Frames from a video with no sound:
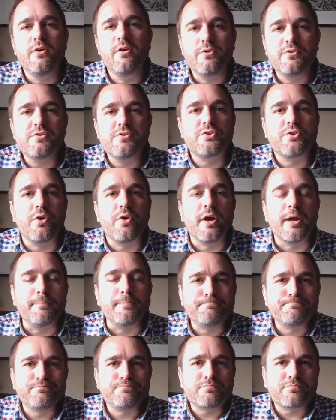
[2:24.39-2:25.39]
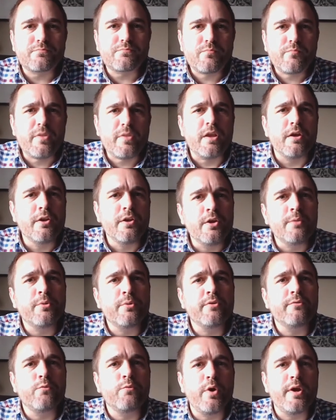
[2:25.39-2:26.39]
We'll describe a
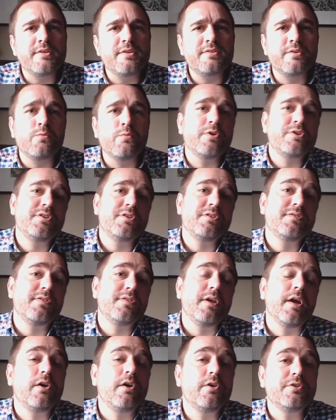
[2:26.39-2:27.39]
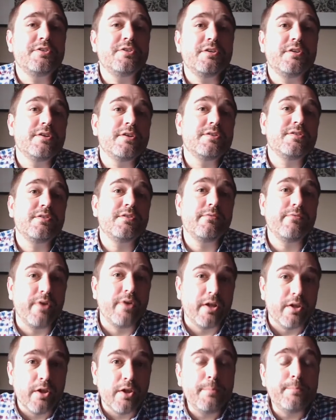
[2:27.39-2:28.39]
number of ways in which his theology does
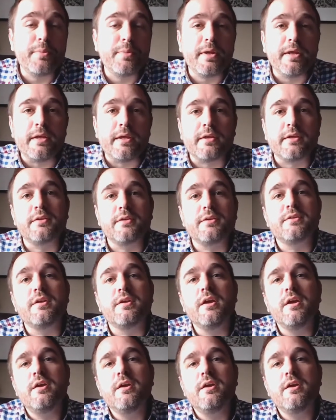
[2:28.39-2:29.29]
develop, and